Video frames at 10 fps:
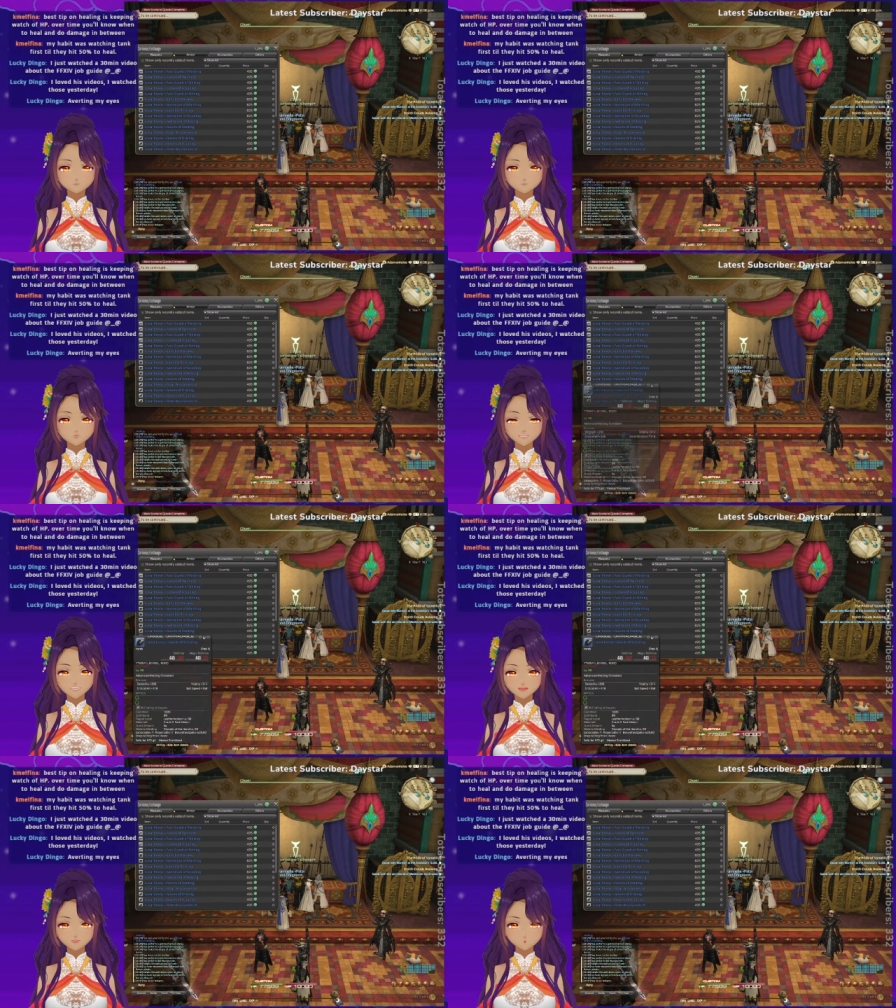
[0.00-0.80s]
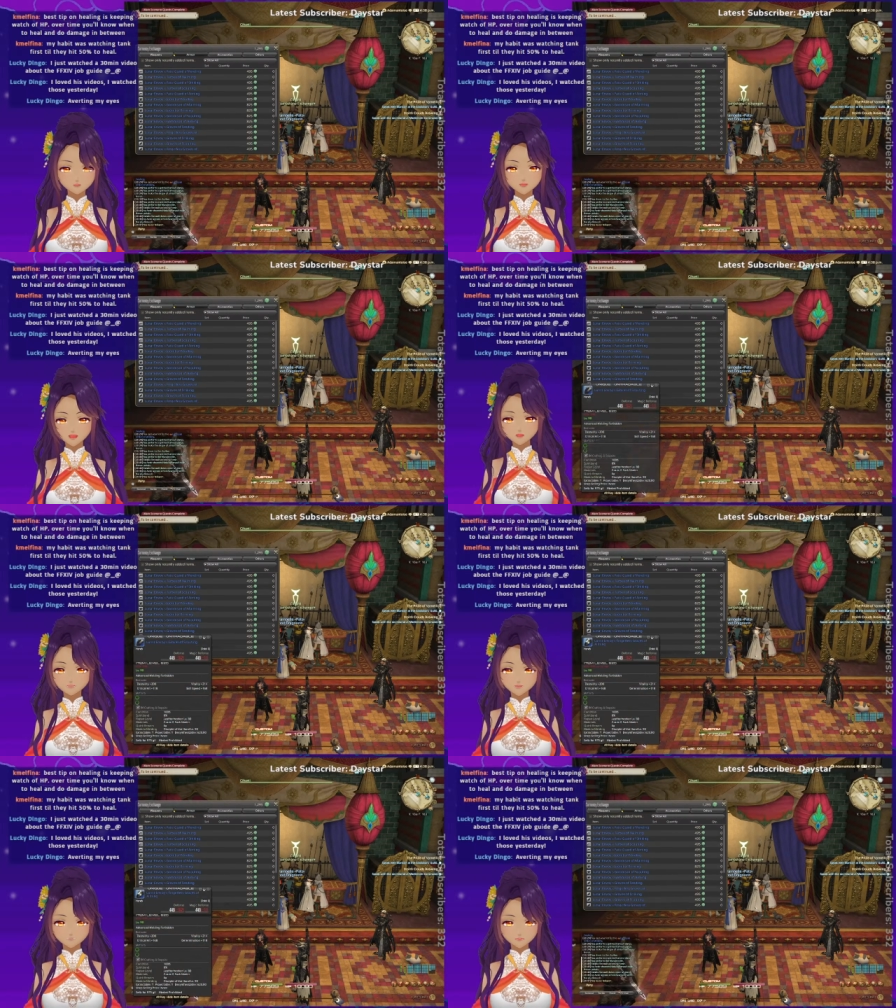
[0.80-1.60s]
Okay, I do have enough at
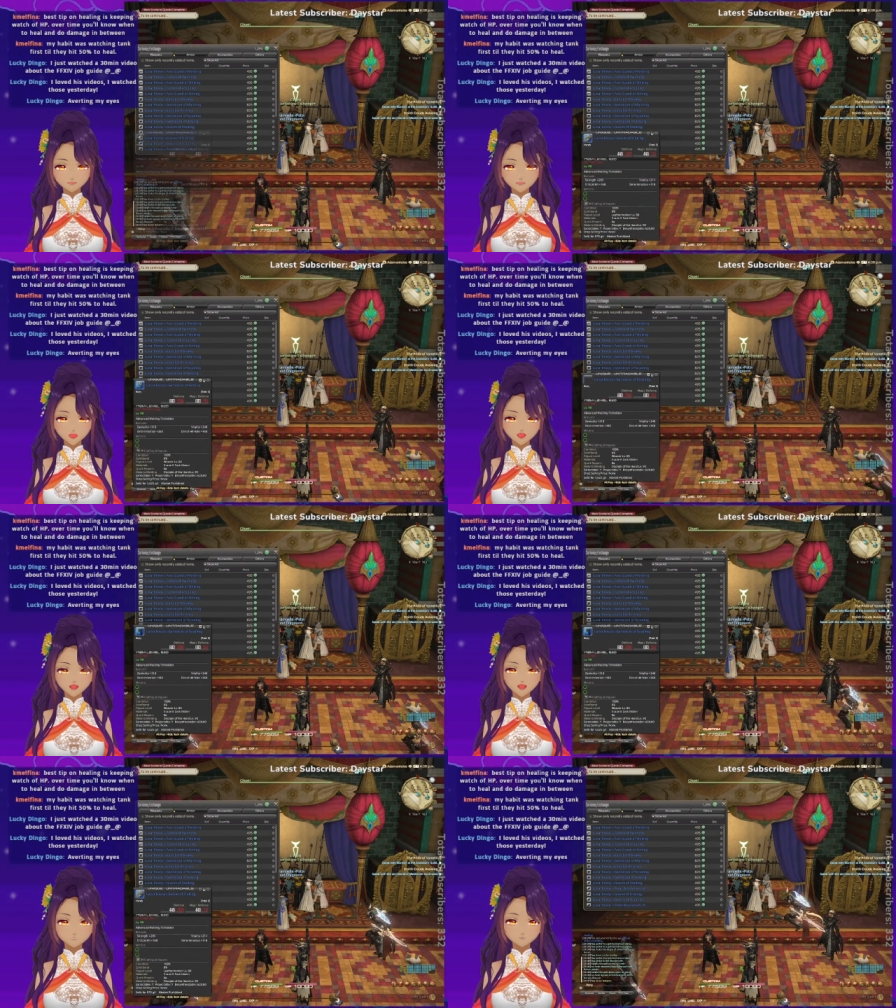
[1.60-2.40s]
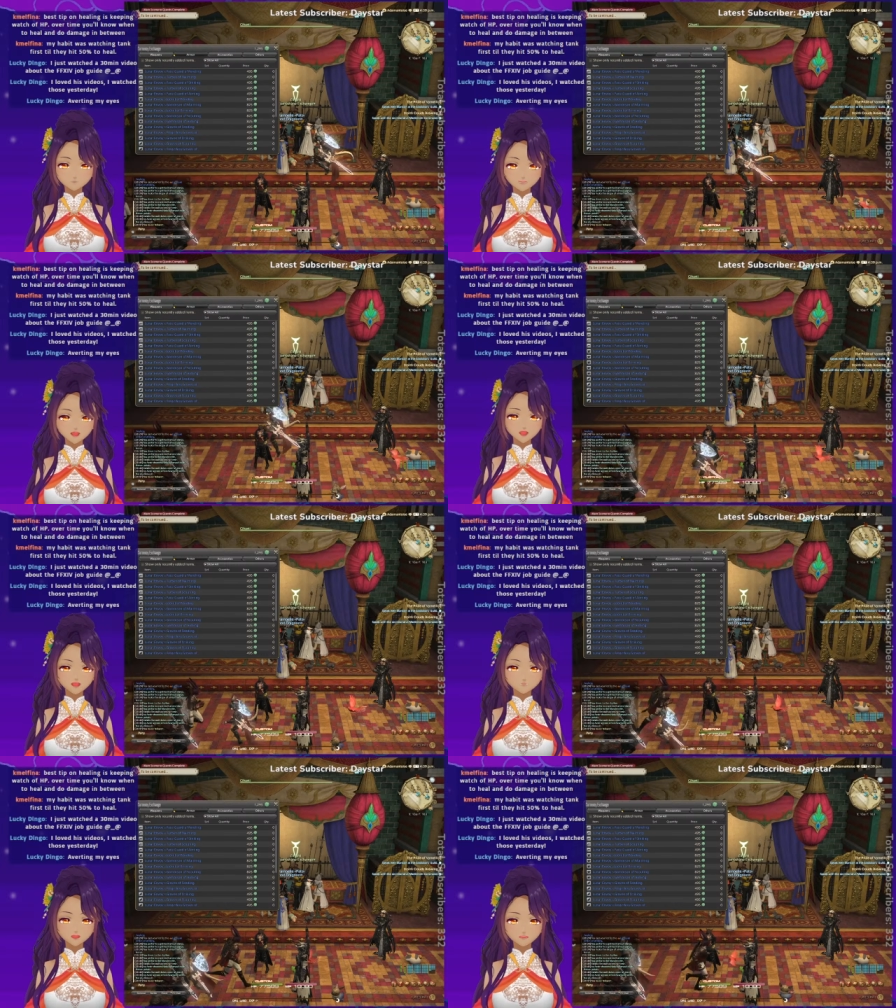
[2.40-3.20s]
least for, I got my
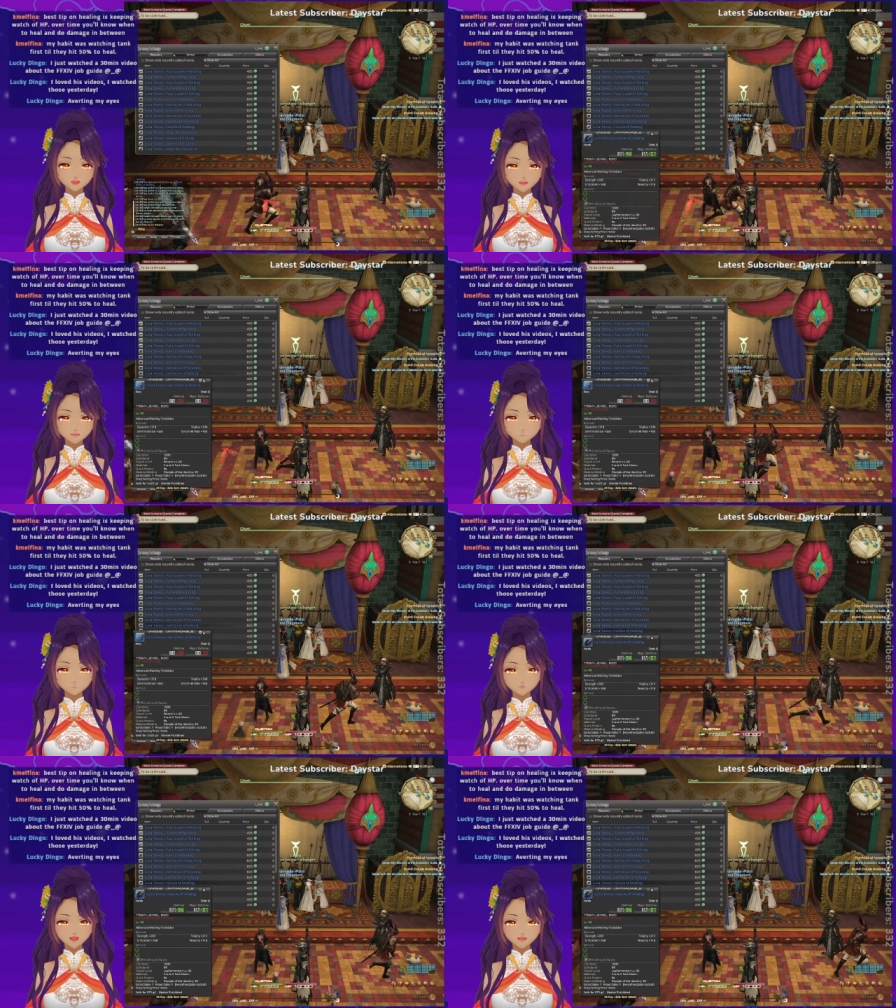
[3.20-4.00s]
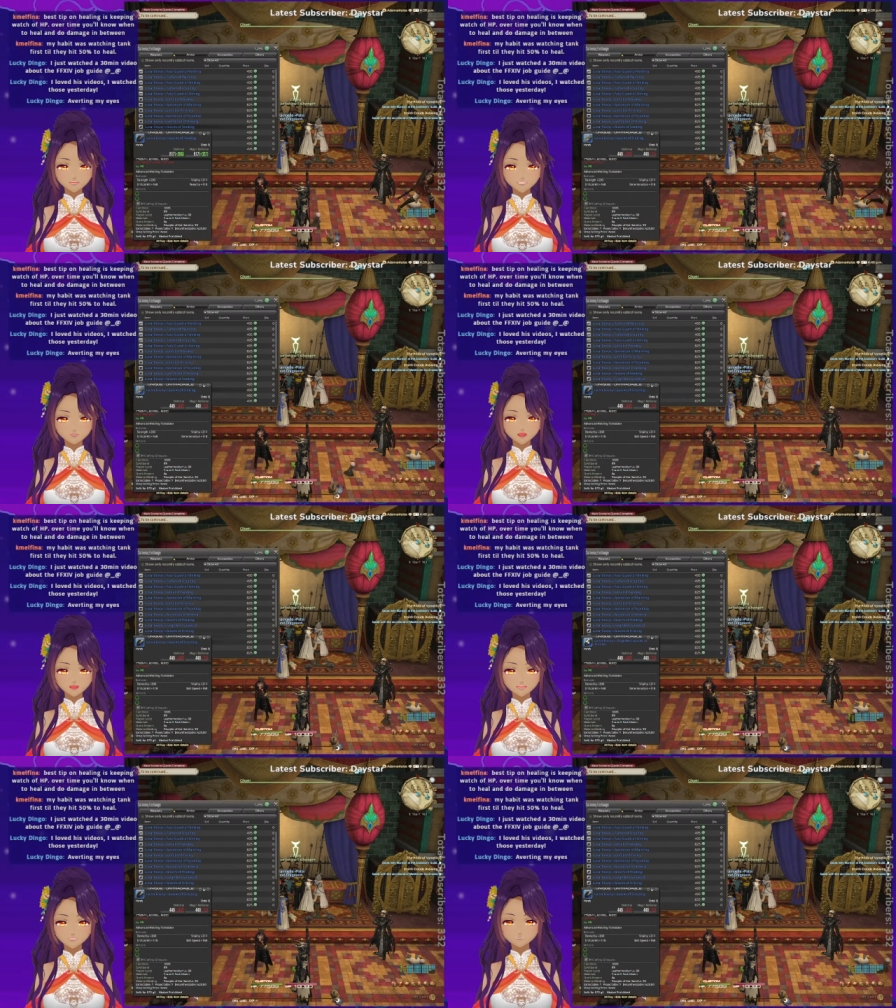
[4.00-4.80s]
armor. Should I get my
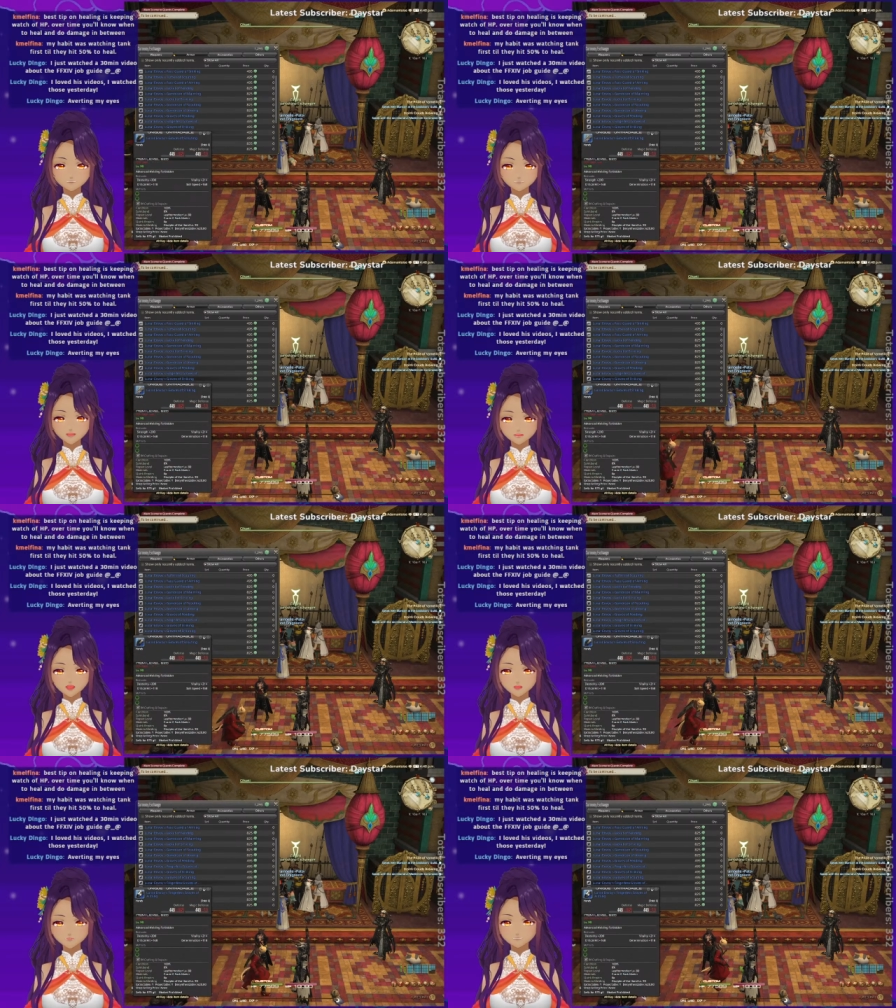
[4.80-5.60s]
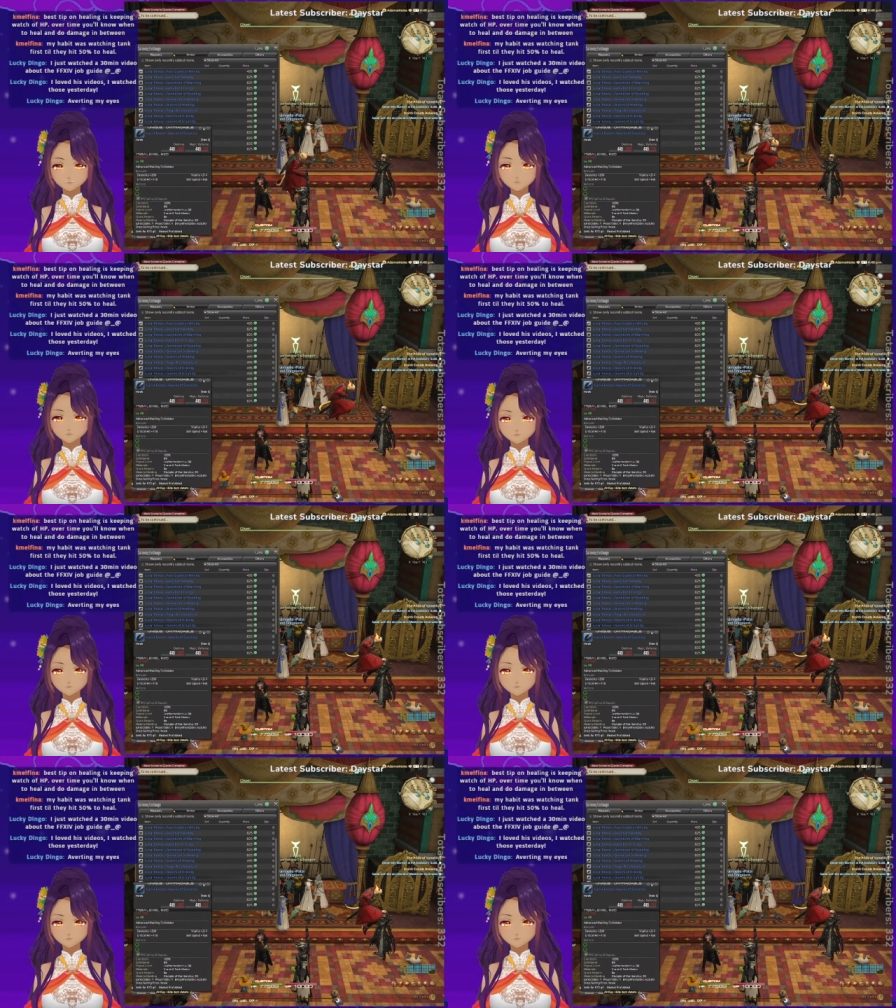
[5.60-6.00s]
pants? I should get my pants.